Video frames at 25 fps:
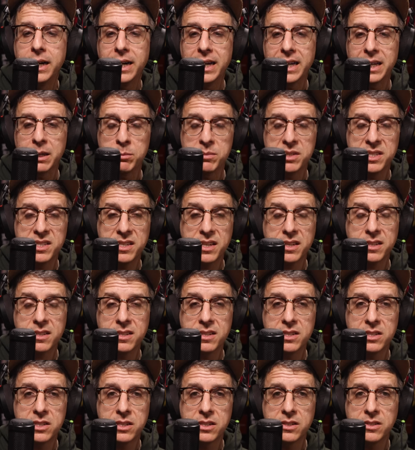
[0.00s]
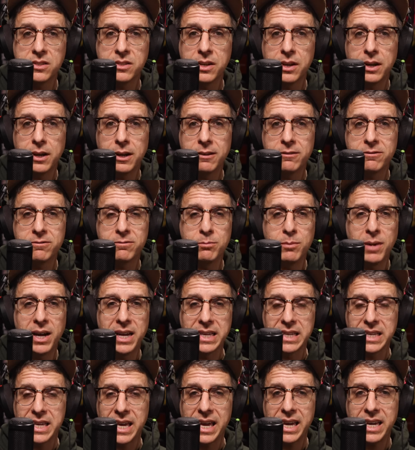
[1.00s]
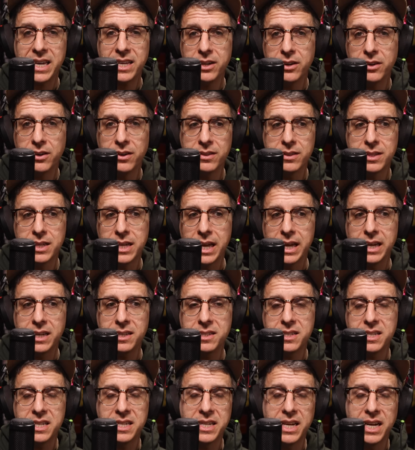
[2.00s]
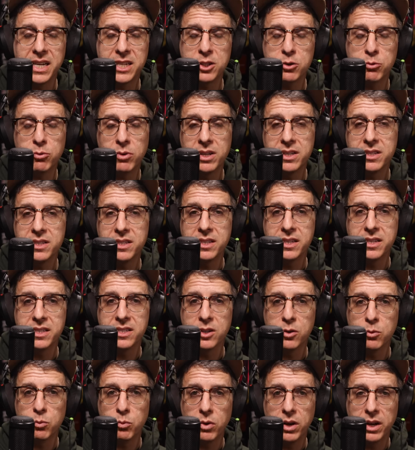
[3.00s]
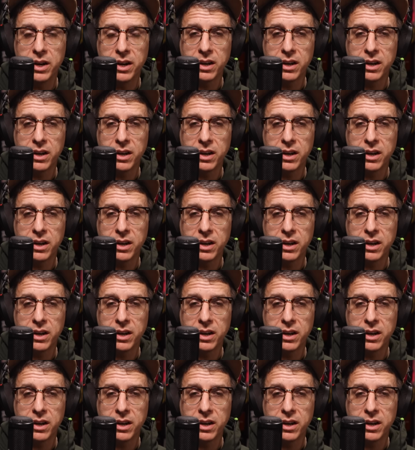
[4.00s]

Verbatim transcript: I am 6 inches off. My gain on the 18i20 is at 1